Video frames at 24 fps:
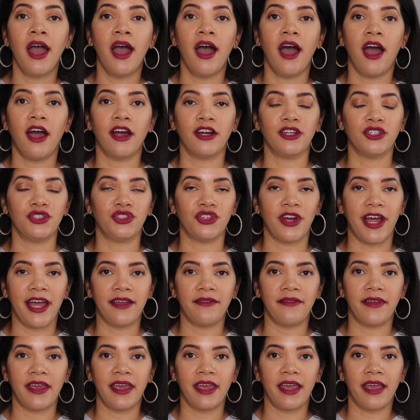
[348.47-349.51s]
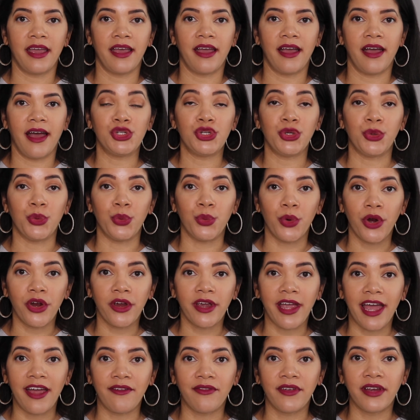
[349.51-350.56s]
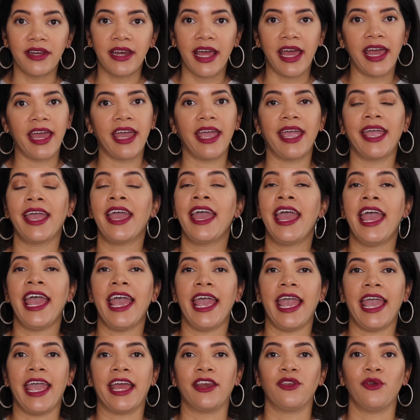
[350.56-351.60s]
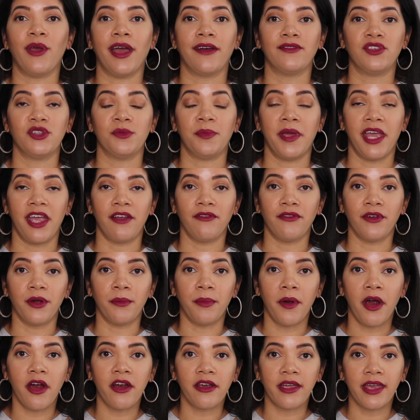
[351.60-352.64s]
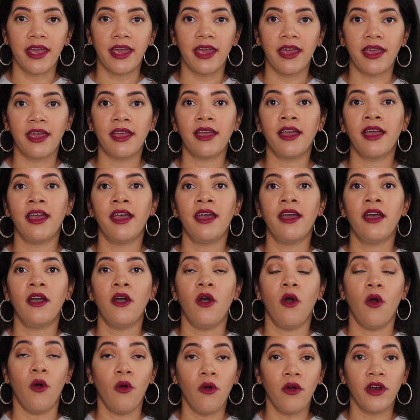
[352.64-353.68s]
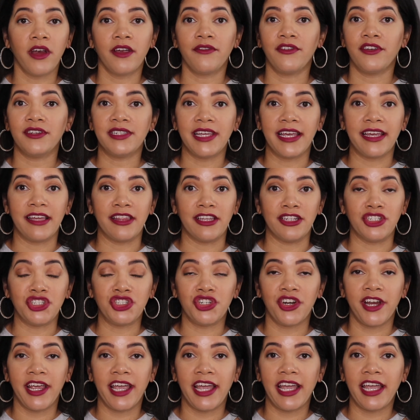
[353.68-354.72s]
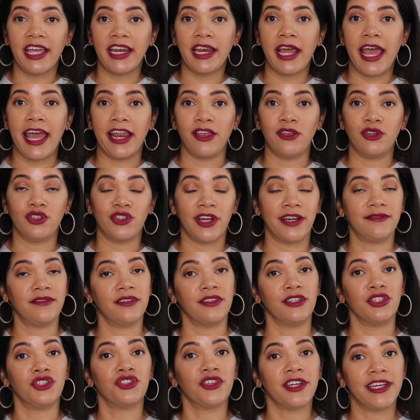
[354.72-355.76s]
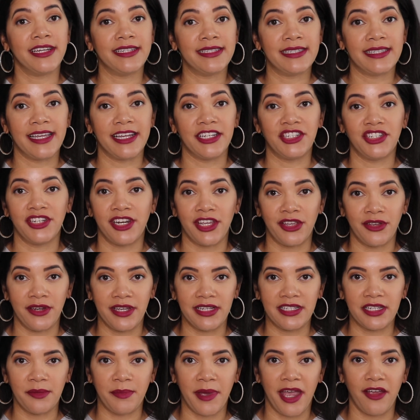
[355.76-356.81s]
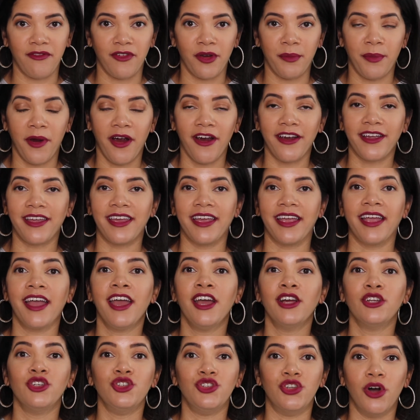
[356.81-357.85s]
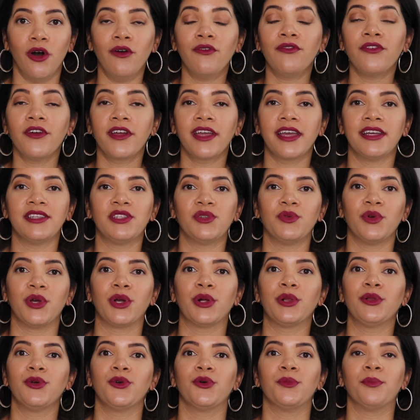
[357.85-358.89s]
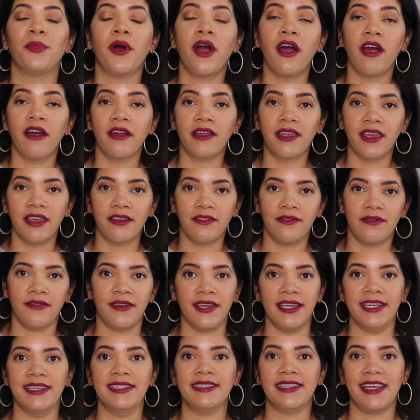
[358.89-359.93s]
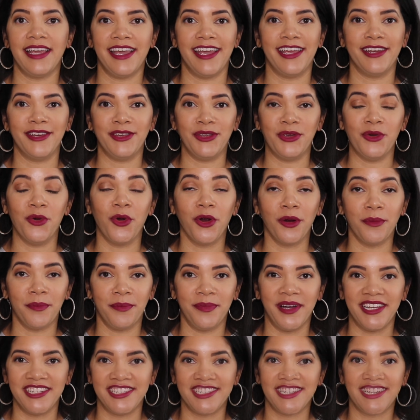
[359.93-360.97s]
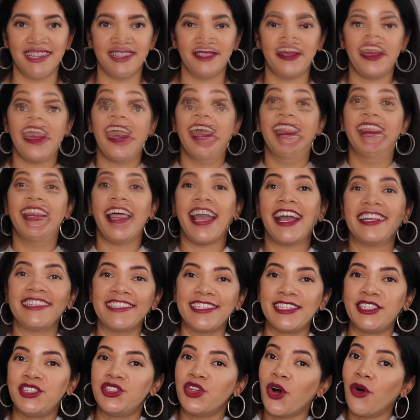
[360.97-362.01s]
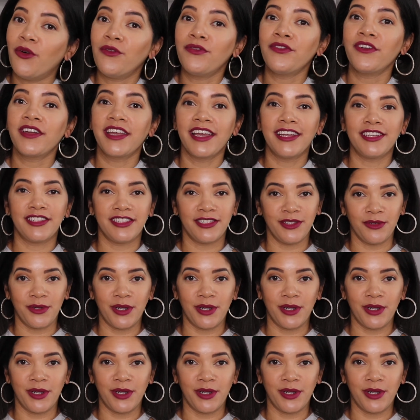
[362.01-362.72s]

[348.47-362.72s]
are driving to work every day and you have to pay for parking, or if you're taking the train and you drive to the train station and you need to pay for parking, don't forget to include parking fees in your budget. And lastly, don't forget to